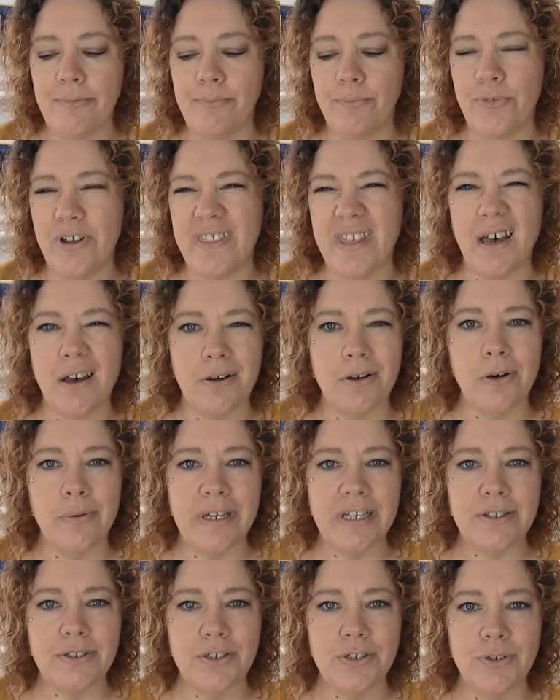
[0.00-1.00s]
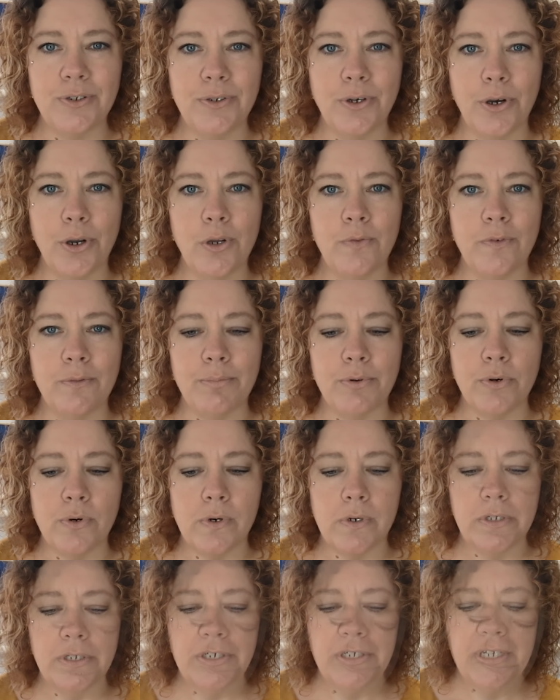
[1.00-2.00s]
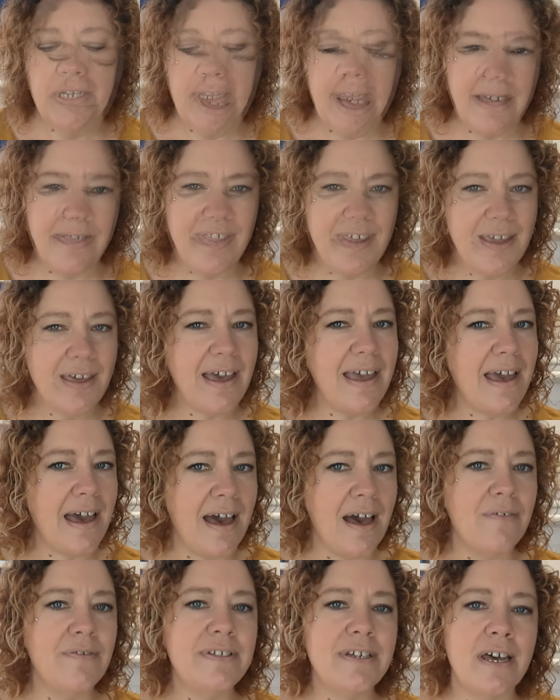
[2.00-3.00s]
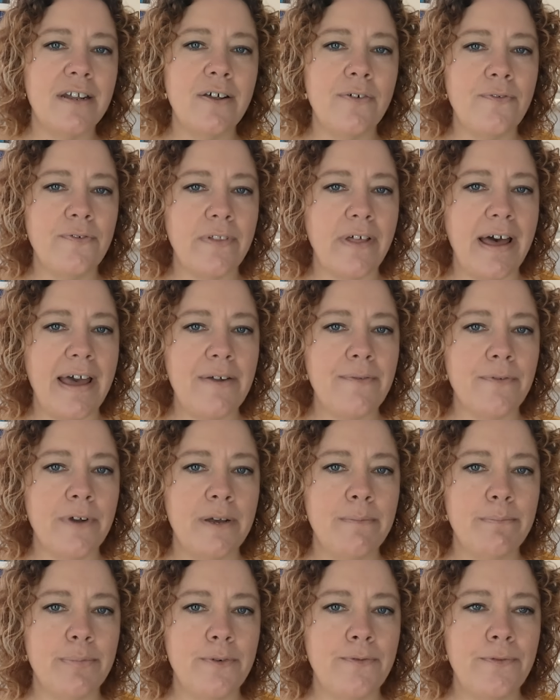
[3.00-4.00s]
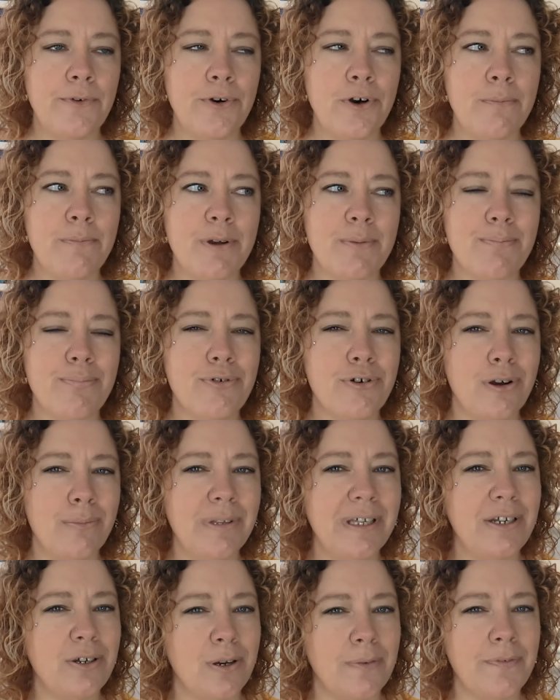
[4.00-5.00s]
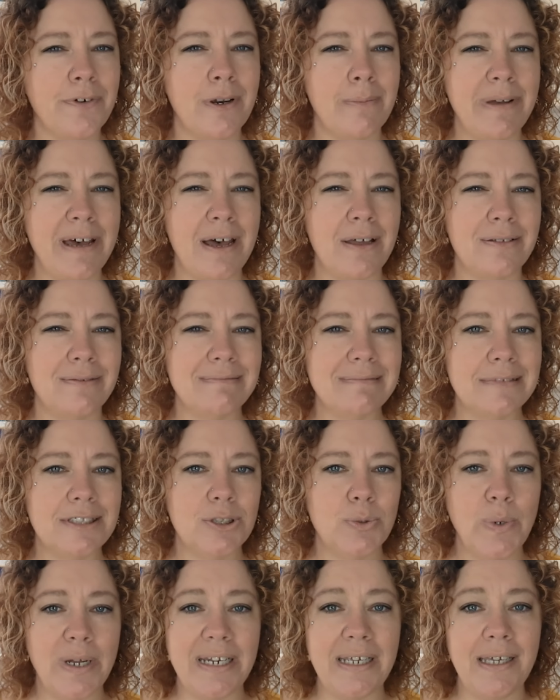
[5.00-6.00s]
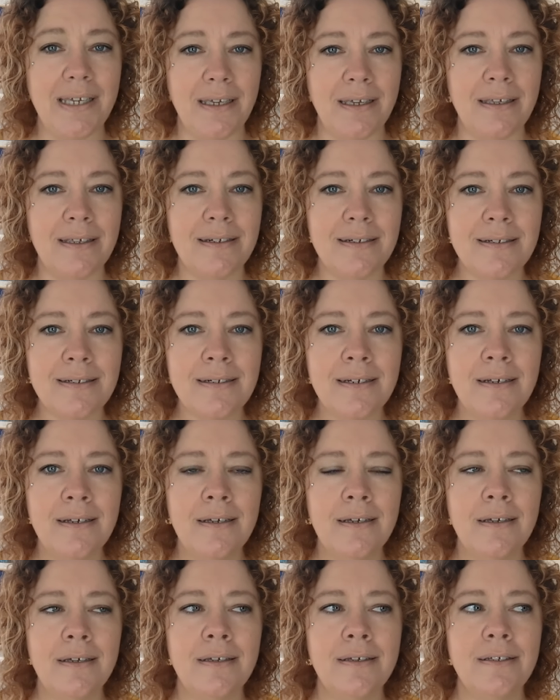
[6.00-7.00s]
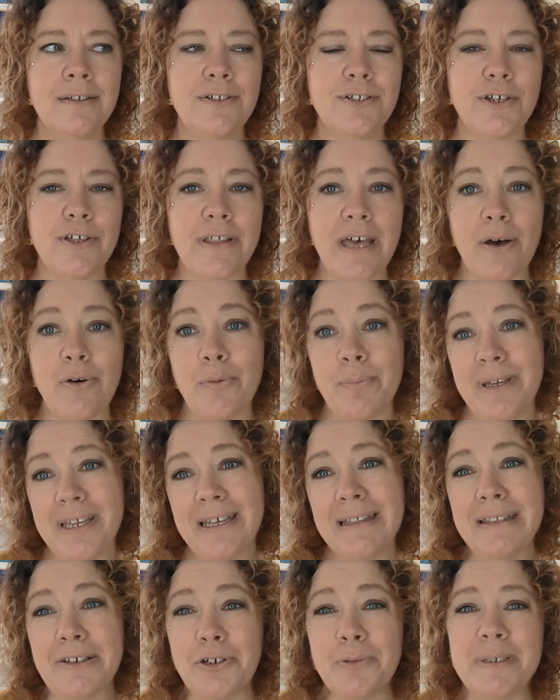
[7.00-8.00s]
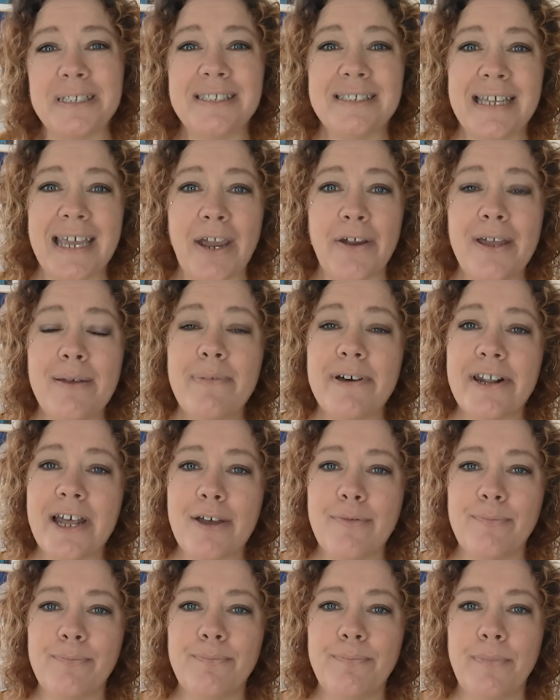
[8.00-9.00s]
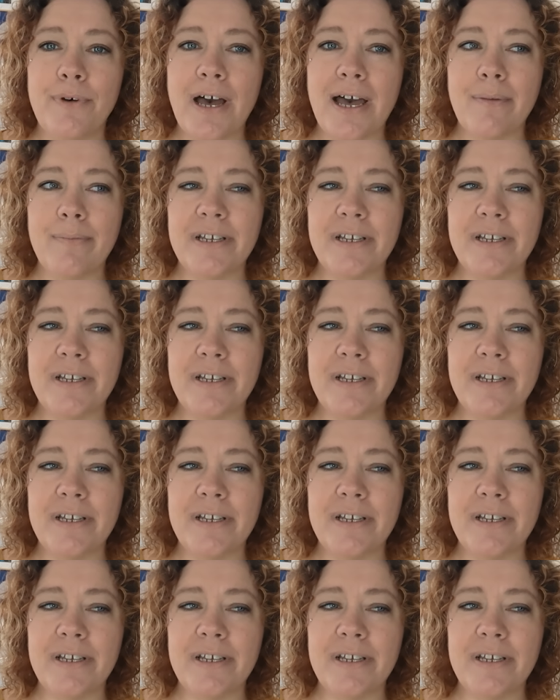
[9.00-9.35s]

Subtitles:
without going too overboard. I think I have done a fly front before, but probably not for about 20 years. So that will be a little bit scary, but I'm